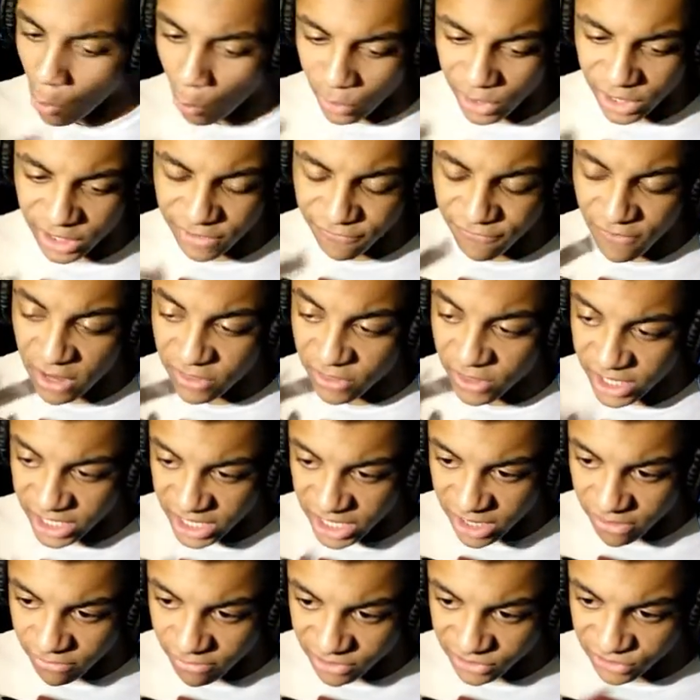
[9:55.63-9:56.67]
We need to find the
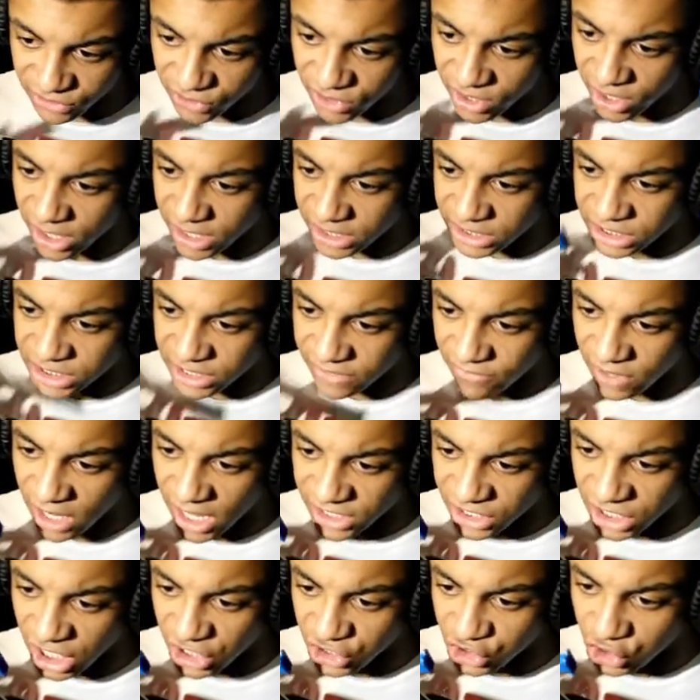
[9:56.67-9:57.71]
nearest
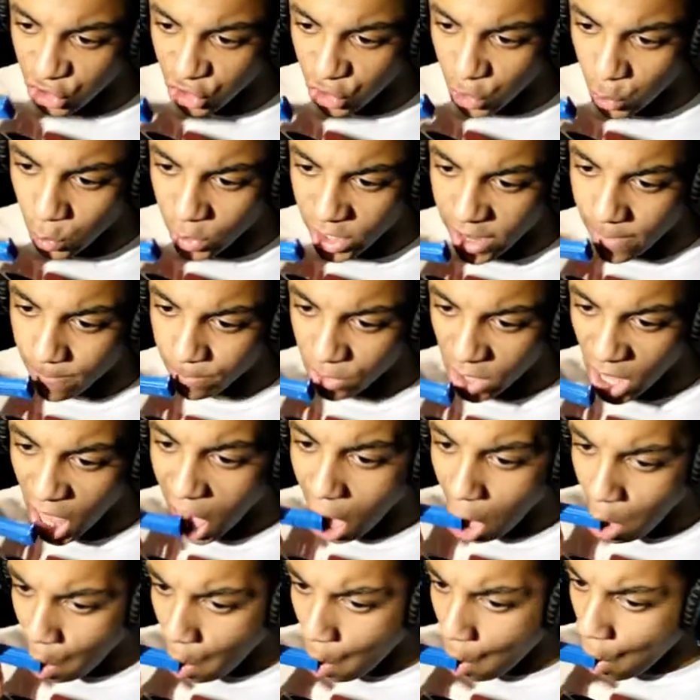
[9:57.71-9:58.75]
civilization unit
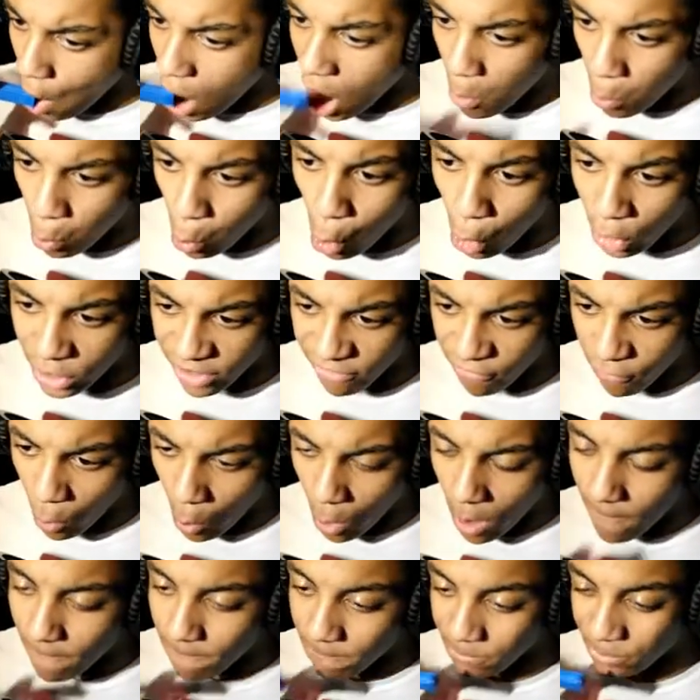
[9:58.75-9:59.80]
and warn
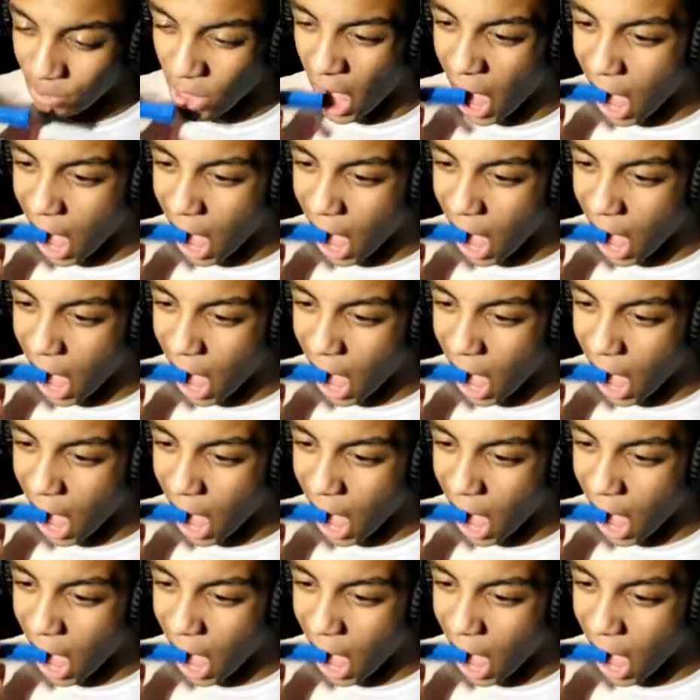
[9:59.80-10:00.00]
everyone.